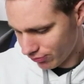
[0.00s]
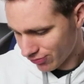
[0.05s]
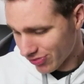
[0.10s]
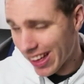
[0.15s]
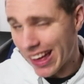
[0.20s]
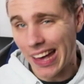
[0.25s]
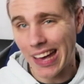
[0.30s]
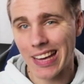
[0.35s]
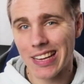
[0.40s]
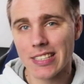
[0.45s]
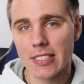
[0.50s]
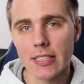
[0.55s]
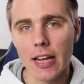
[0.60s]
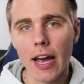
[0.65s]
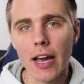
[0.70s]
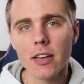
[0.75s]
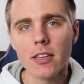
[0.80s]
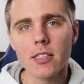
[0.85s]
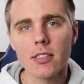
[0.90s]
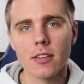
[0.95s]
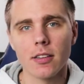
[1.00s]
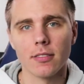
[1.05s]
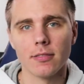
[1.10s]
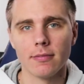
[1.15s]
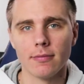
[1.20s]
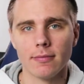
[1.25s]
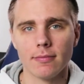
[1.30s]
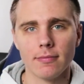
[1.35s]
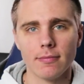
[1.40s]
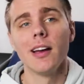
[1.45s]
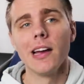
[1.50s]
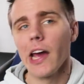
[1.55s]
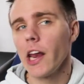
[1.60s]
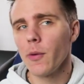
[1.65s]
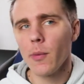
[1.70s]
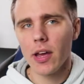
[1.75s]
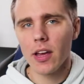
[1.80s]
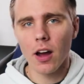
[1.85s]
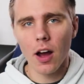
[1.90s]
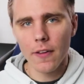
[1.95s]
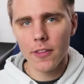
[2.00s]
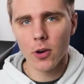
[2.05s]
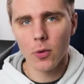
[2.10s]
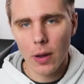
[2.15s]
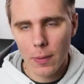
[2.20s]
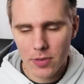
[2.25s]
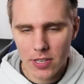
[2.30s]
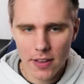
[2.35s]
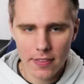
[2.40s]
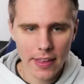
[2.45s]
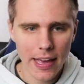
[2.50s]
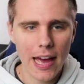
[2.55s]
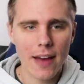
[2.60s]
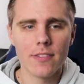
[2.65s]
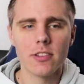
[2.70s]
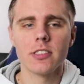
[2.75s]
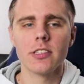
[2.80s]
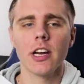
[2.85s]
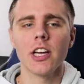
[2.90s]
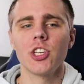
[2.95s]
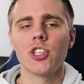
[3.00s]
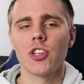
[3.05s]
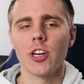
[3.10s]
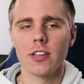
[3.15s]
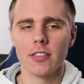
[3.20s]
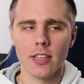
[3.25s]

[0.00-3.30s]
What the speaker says: Hand sized? Anyway, on their website, they have a size chart